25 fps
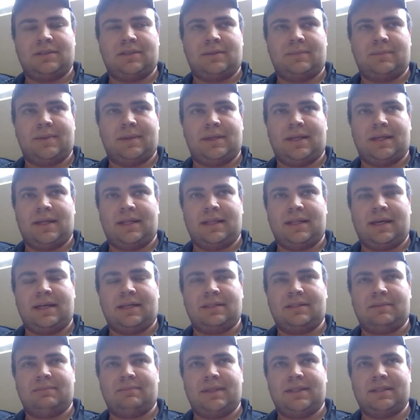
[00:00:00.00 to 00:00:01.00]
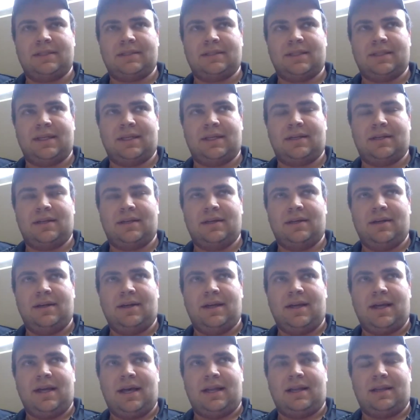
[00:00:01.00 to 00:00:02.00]
So, but like that means like
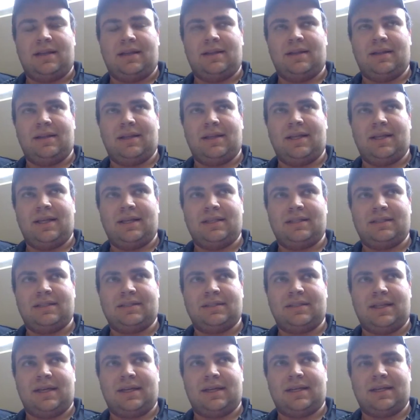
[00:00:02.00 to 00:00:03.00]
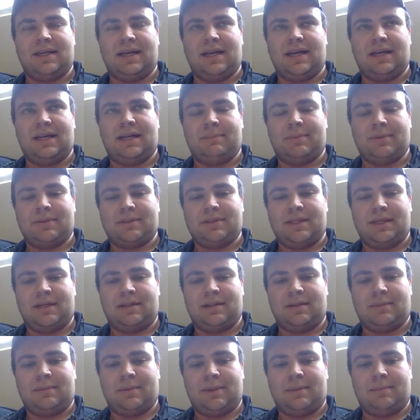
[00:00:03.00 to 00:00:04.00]
at least like 90%
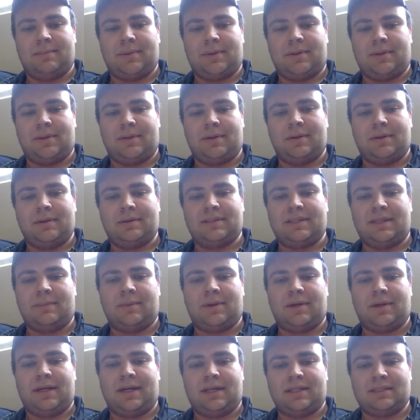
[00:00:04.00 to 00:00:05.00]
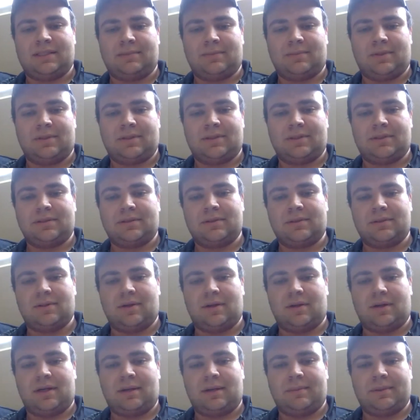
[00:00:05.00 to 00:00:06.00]
of the people, some are customers
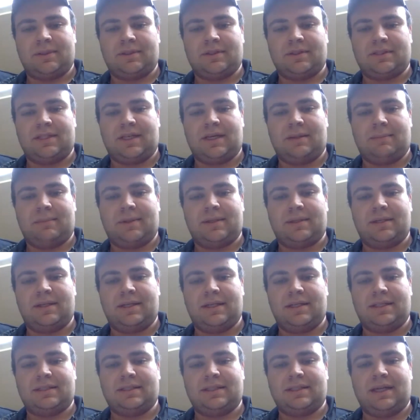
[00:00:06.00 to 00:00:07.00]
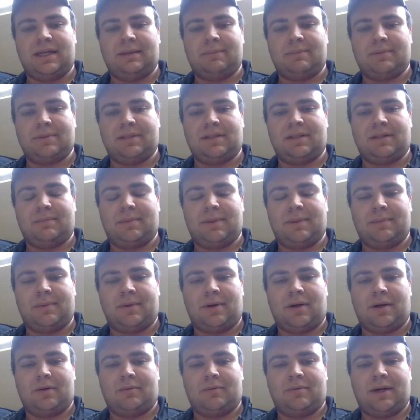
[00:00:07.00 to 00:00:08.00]
are coming to your site, but at least 90% of the people
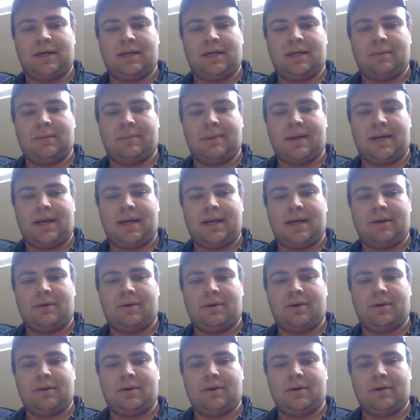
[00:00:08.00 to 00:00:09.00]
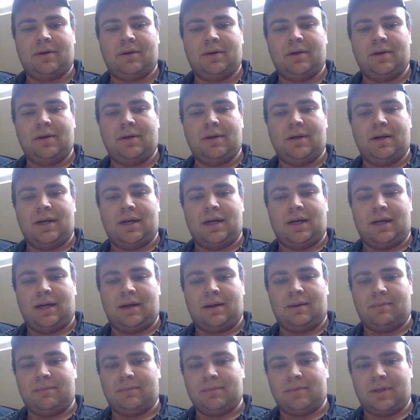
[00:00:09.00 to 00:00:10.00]
aren't ready to buy or
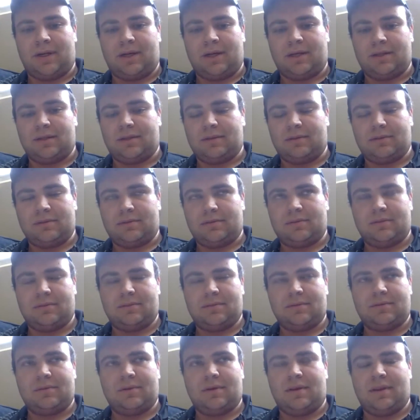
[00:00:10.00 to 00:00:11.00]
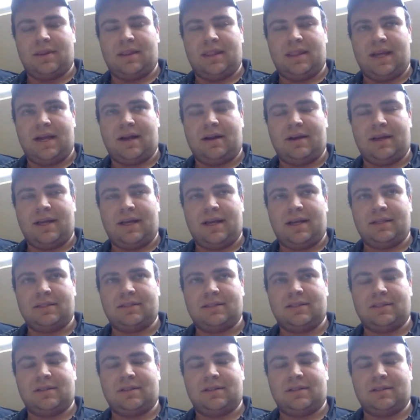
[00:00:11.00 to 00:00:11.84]
not there yet.